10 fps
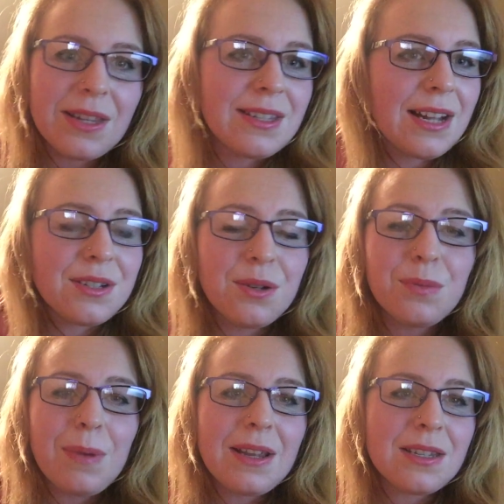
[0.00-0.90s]
Things like
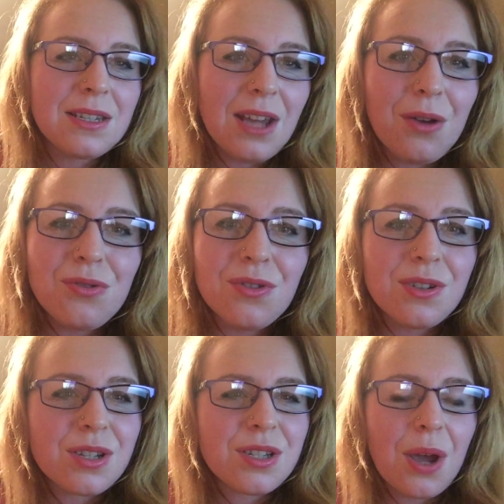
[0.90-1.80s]
toothpaste,
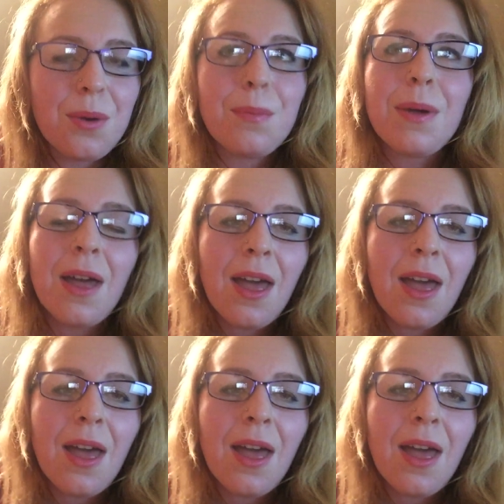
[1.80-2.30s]
deodorant, soap,